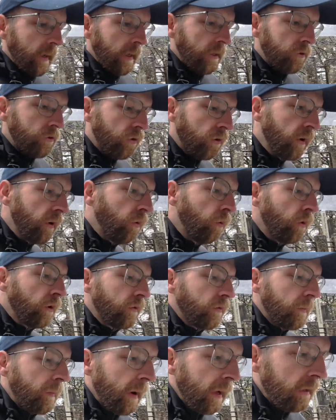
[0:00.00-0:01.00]
And during one
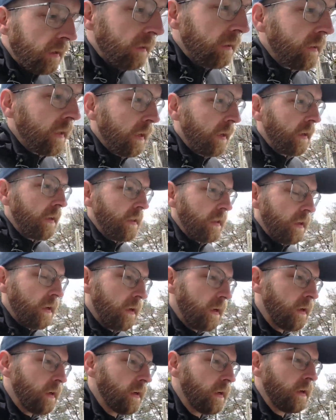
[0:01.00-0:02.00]
of the battles,
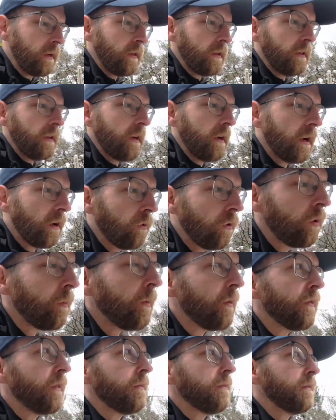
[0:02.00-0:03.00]
a
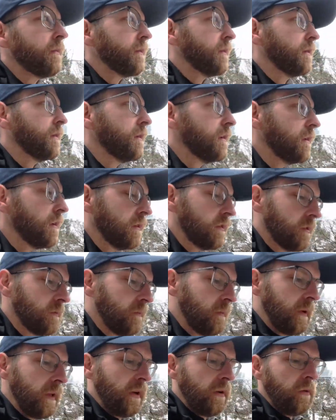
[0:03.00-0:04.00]
group of them got
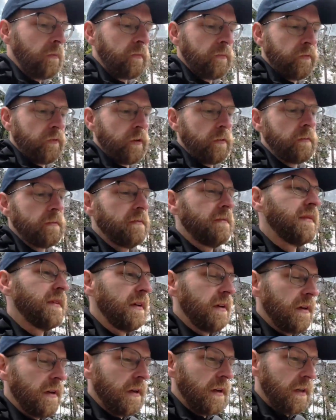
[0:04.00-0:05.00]
split up from
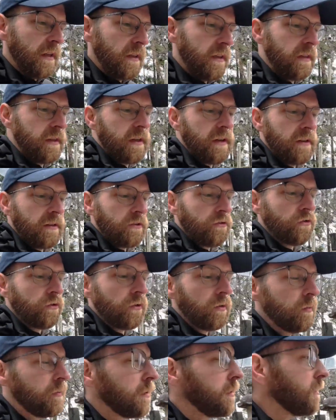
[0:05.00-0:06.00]
their
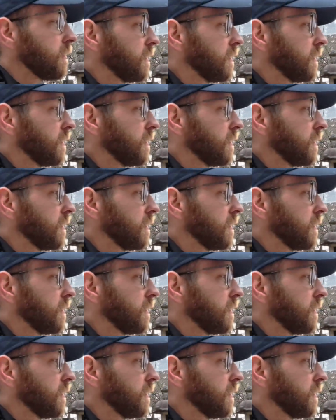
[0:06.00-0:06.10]
troop.